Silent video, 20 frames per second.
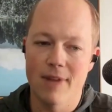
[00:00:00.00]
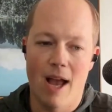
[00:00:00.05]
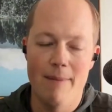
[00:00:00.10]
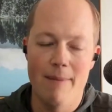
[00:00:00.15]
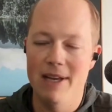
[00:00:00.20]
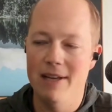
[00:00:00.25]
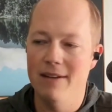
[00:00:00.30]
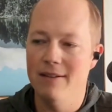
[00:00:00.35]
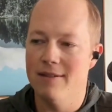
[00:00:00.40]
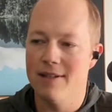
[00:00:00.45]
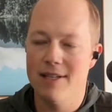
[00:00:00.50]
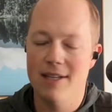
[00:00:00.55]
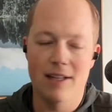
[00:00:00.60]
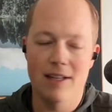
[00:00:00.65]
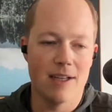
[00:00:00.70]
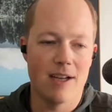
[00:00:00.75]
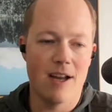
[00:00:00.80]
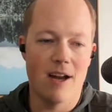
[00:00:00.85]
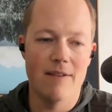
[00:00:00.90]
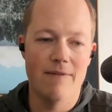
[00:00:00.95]
I mean,
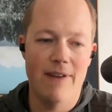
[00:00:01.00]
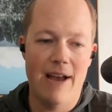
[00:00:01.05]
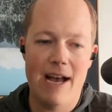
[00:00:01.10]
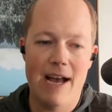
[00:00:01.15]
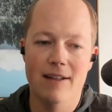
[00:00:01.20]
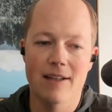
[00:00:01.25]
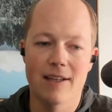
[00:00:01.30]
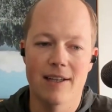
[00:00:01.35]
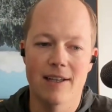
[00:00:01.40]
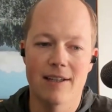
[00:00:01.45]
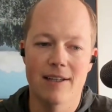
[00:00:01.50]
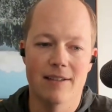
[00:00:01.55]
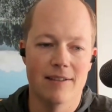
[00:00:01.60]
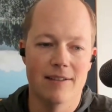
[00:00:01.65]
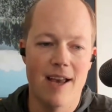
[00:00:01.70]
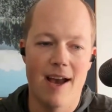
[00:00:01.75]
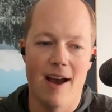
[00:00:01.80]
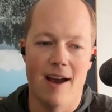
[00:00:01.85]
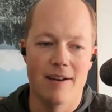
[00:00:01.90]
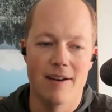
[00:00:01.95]
Silicon Valley,
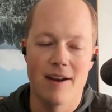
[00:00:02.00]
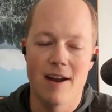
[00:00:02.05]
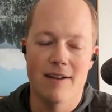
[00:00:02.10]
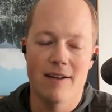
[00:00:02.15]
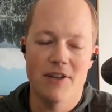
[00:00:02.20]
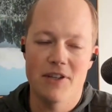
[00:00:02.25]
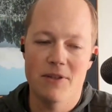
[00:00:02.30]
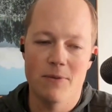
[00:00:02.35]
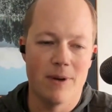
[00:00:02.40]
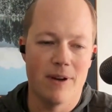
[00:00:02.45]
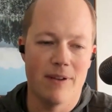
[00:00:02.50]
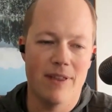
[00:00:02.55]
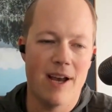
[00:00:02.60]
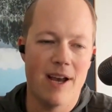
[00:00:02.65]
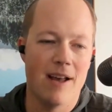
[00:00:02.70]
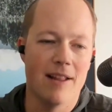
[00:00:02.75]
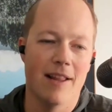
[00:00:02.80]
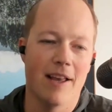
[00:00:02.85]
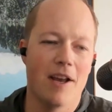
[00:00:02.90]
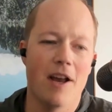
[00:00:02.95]
none of us would have
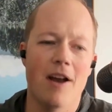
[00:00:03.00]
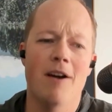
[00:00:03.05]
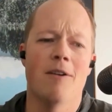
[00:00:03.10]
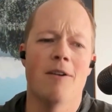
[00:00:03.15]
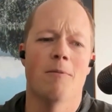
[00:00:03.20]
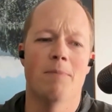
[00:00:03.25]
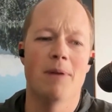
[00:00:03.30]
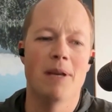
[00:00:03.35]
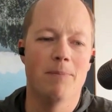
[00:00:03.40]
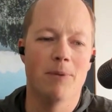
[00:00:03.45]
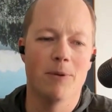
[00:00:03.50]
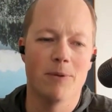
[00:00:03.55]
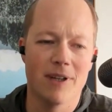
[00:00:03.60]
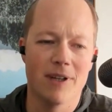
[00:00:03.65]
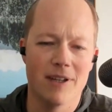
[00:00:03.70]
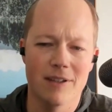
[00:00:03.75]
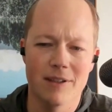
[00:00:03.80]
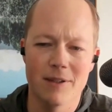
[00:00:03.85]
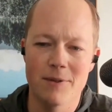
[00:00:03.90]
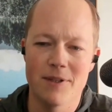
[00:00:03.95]
thought people were
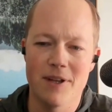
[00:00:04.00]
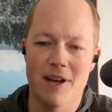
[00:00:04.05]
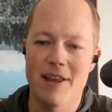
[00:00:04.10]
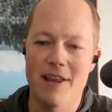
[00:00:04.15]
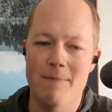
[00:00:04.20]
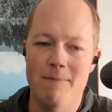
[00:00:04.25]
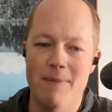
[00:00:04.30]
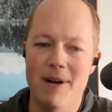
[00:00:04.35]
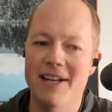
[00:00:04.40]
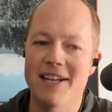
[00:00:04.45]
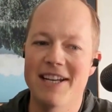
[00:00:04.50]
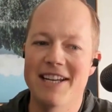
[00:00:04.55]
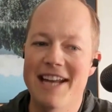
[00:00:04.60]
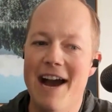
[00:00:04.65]
going to lose all that money.